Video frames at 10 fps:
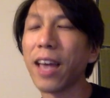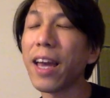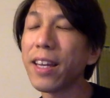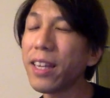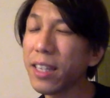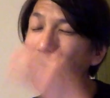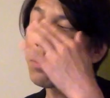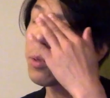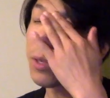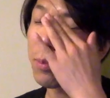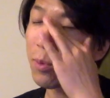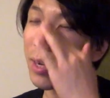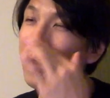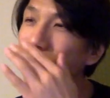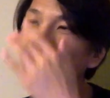And then it came to the
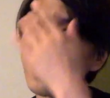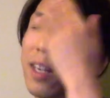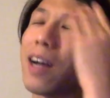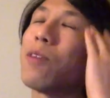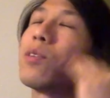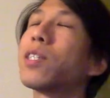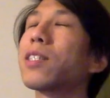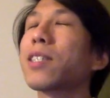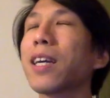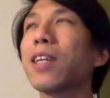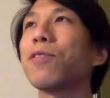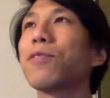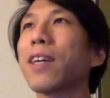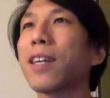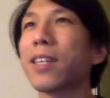point where I was kind of
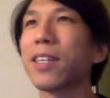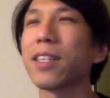like,